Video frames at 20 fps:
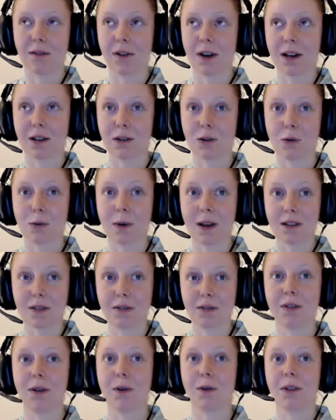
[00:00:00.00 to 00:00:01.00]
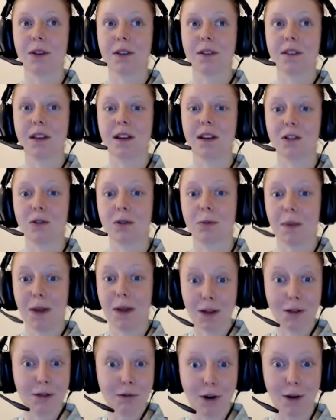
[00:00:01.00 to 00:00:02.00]
I can always feel these things
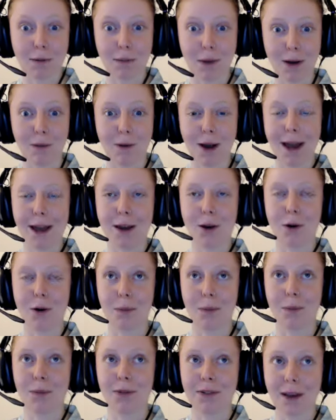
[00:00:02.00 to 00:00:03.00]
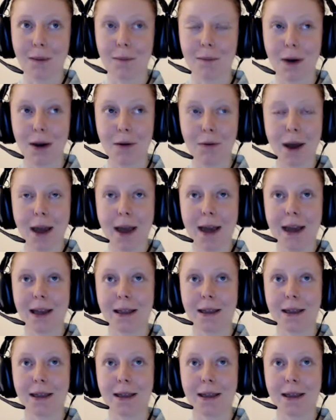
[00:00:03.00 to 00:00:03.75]
being thrown my way or sent my way.